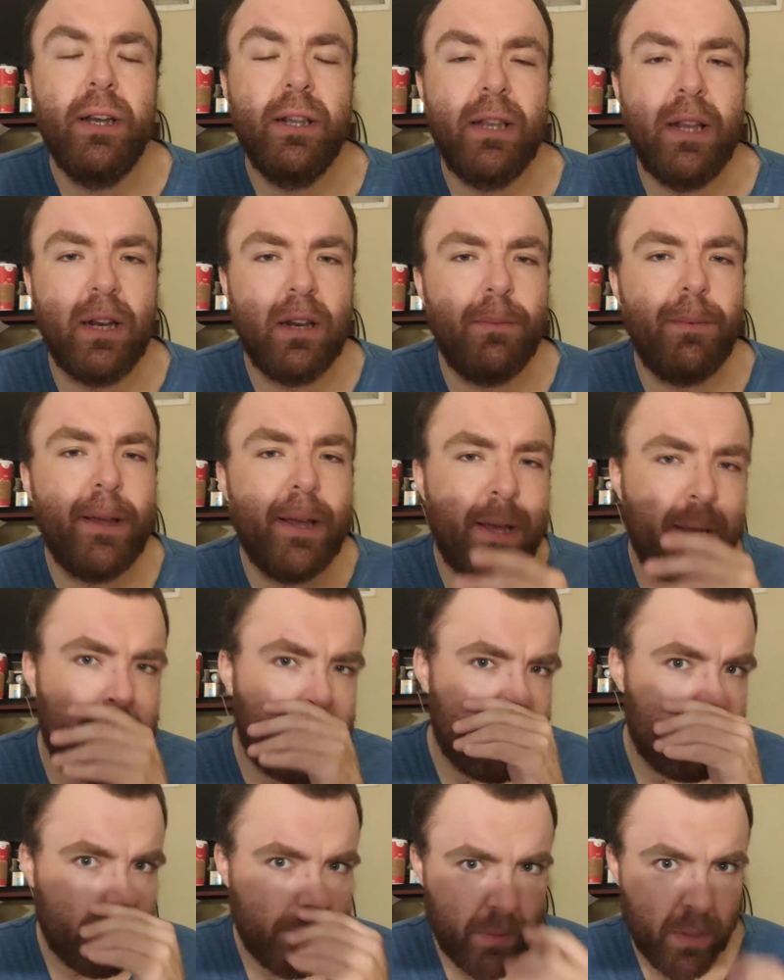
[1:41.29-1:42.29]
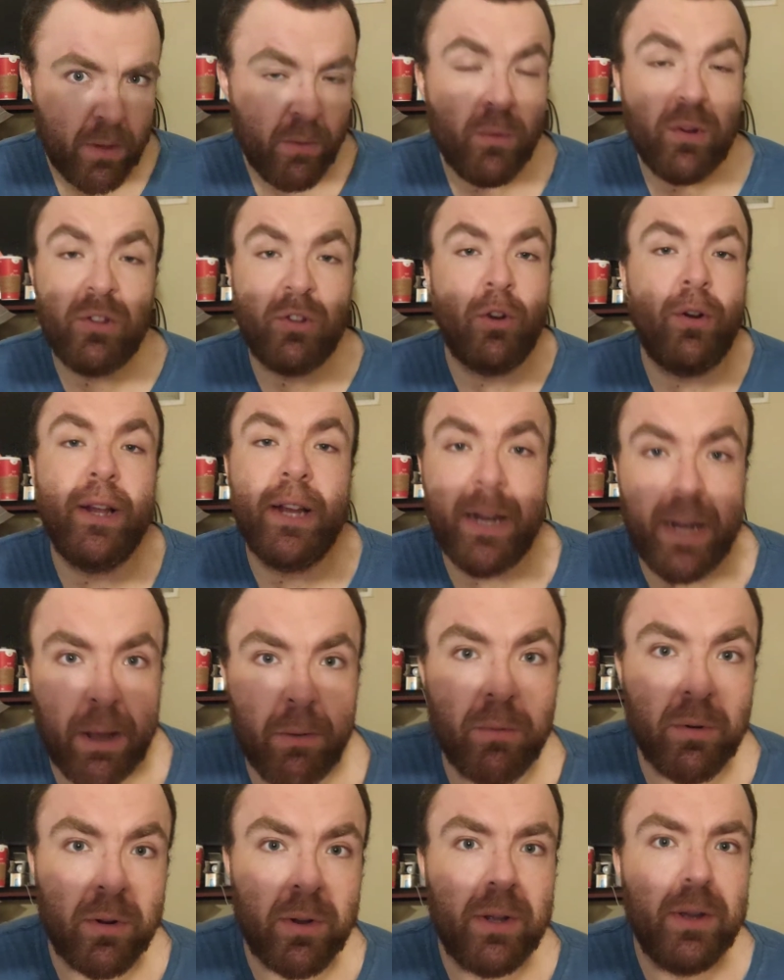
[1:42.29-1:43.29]
WWE was starting a
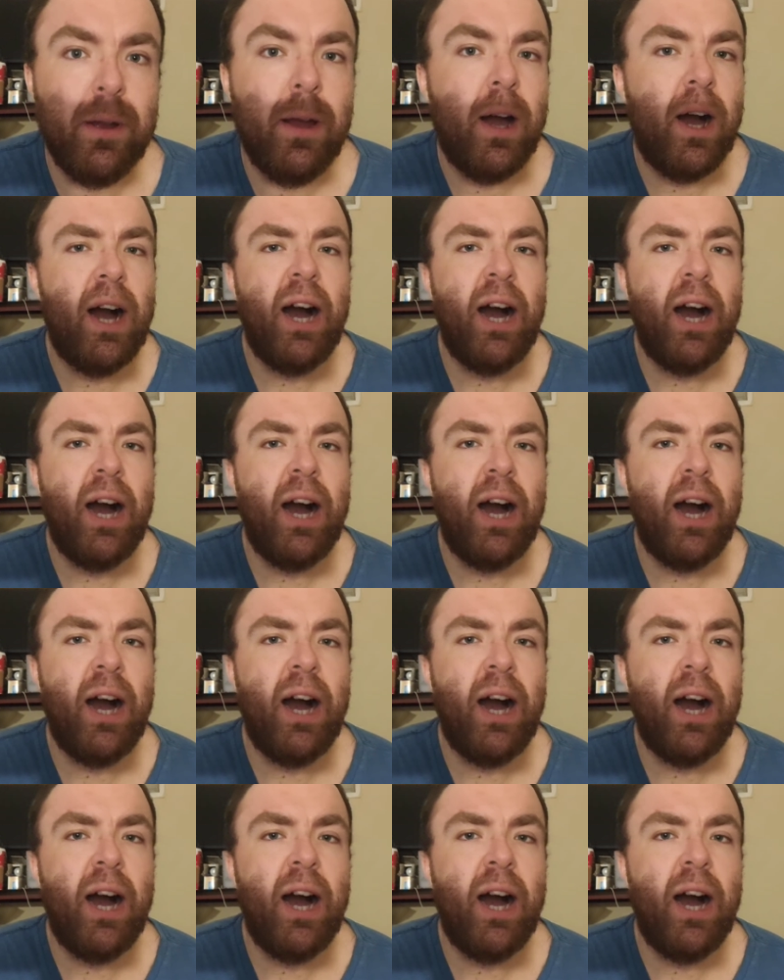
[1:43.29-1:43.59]
network,